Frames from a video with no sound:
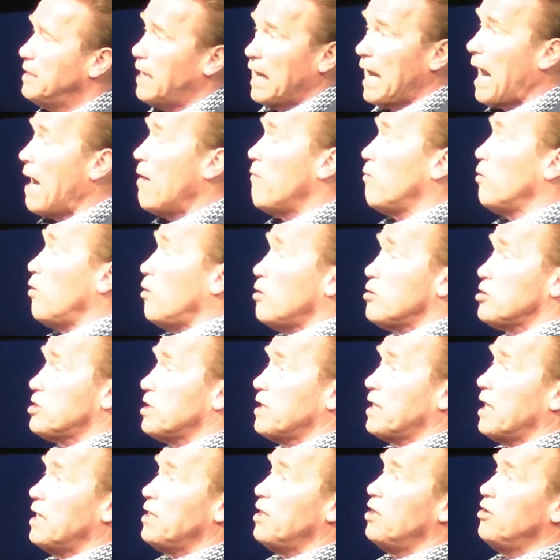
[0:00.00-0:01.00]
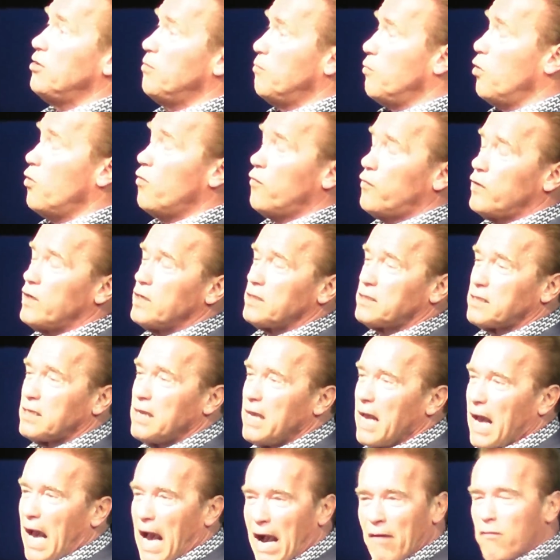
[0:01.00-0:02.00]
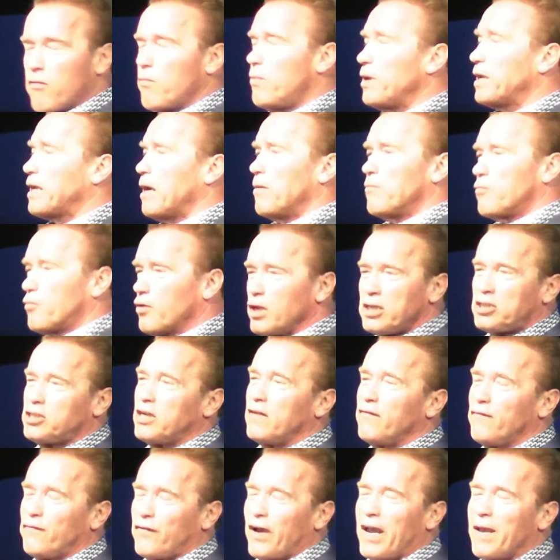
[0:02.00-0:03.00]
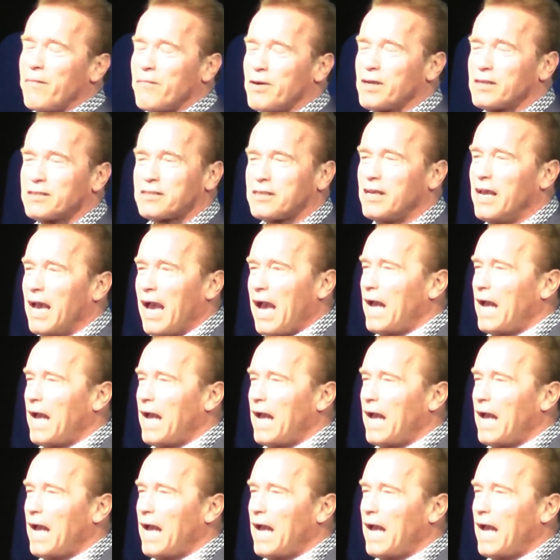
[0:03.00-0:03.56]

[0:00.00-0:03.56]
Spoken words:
that I will also get into movies, I will become rich and famous,